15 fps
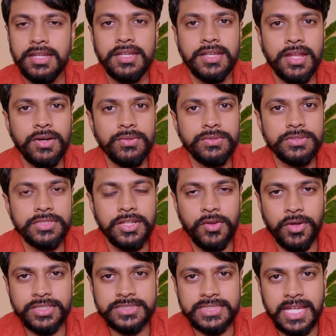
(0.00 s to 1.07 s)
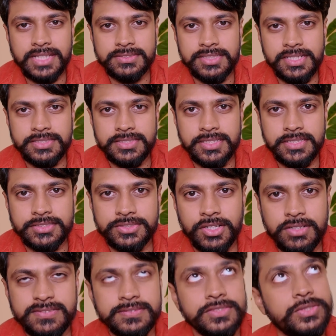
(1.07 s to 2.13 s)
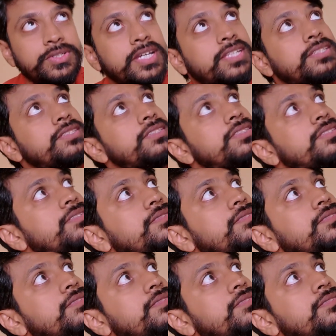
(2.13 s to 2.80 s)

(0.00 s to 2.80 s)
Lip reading: now the noise cancellation is off. You can